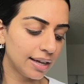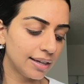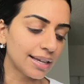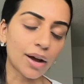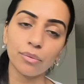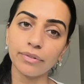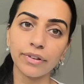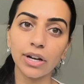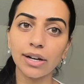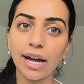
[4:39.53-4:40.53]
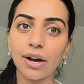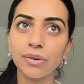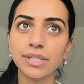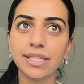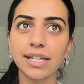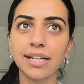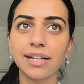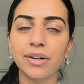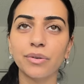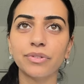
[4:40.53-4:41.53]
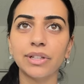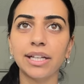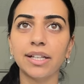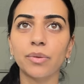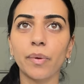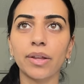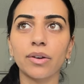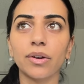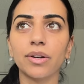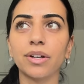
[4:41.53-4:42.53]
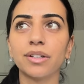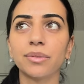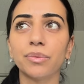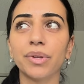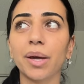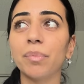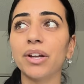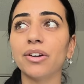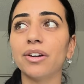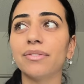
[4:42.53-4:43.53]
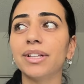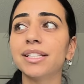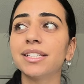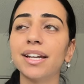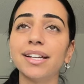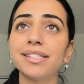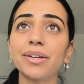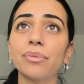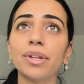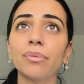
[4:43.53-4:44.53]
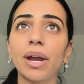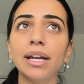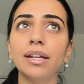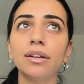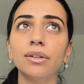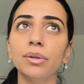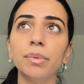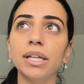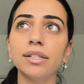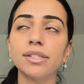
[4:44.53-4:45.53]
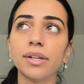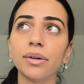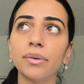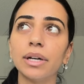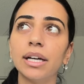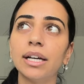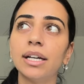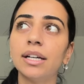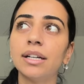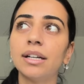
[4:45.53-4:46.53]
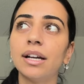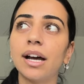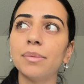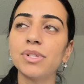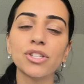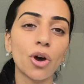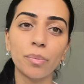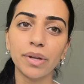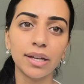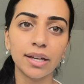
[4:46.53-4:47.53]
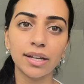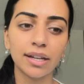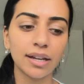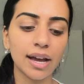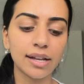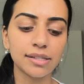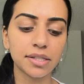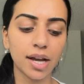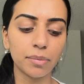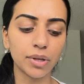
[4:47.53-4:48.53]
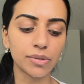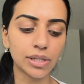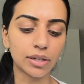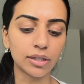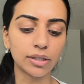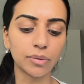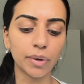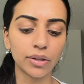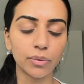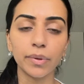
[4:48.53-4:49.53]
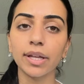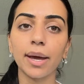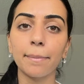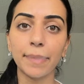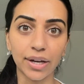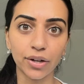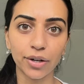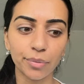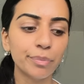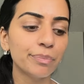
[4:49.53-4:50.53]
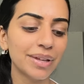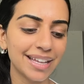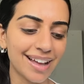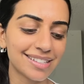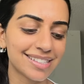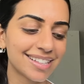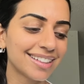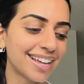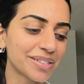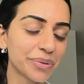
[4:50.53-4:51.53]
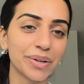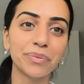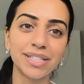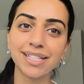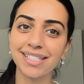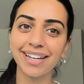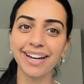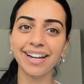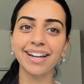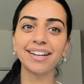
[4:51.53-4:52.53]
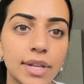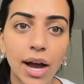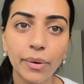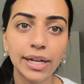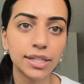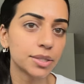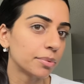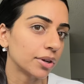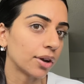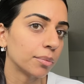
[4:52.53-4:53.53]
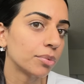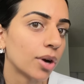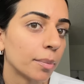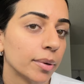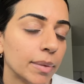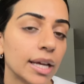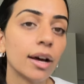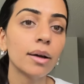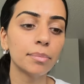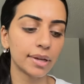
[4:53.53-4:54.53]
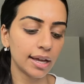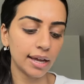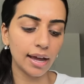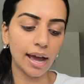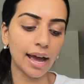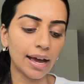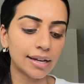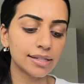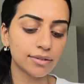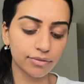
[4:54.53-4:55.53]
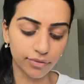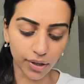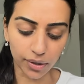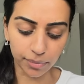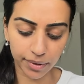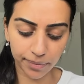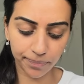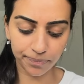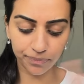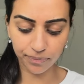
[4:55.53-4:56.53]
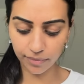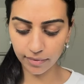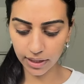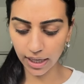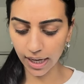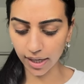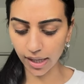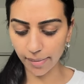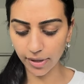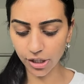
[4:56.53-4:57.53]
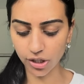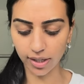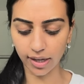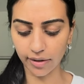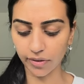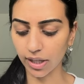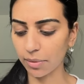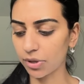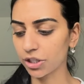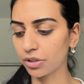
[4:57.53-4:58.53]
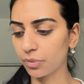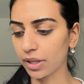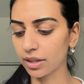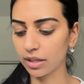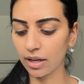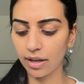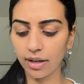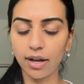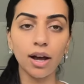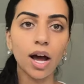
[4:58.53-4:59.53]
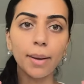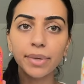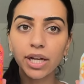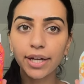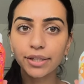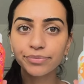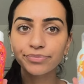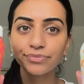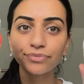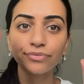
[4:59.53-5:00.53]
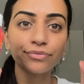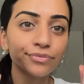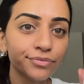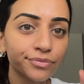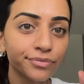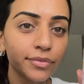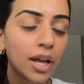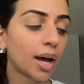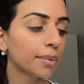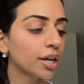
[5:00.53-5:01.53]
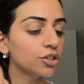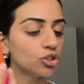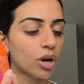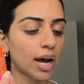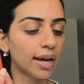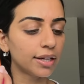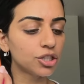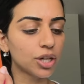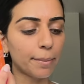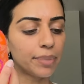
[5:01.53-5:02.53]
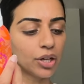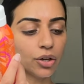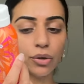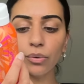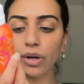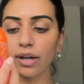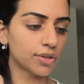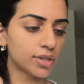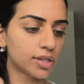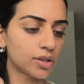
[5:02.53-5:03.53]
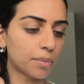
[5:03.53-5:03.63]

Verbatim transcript: yeah, we'll figure it out. Hopefully the weather will get better. I feel like today it's like really rainy and gloomy. So I'm just hoping as the time goes on, the weather will get better. But yes, that's what we did today. Now I need to put on proper makeup and film a collaboration. I have a collaboration with Amika Amika Dry Shampoo. This is their